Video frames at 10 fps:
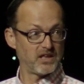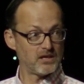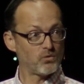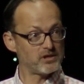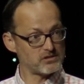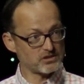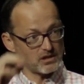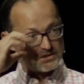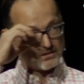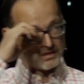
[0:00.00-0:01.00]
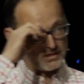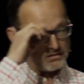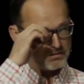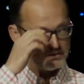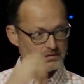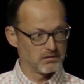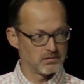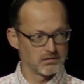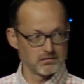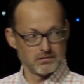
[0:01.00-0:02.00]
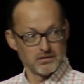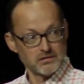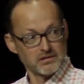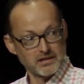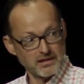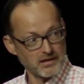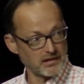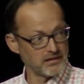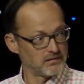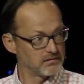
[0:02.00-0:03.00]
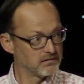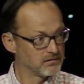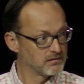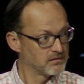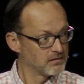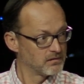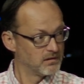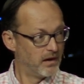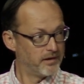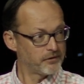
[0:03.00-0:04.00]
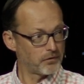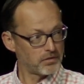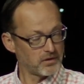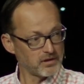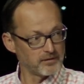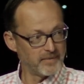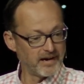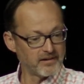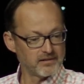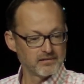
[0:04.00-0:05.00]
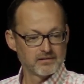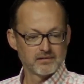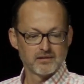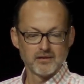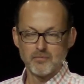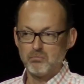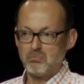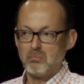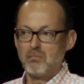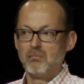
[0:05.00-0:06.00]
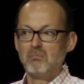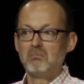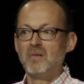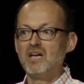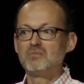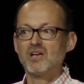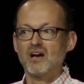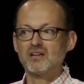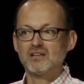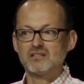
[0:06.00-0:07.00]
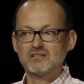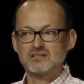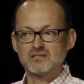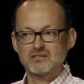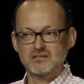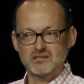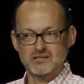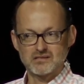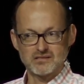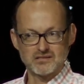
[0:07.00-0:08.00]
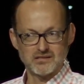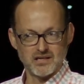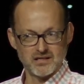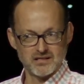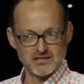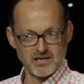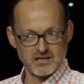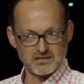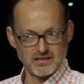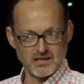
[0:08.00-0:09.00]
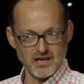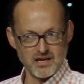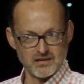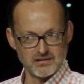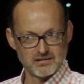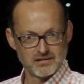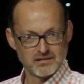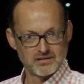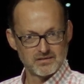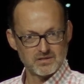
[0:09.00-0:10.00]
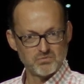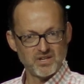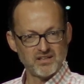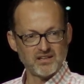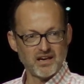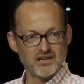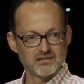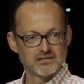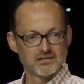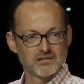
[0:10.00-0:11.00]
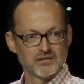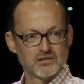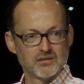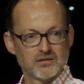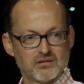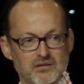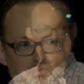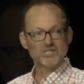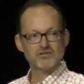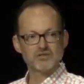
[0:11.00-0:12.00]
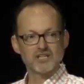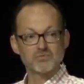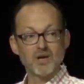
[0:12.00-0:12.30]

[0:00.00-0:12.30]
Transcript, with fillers: And then what do you start doing? I know they got it. I know they're thinking about it maybe I need to send a text again. It's been a day, been two days.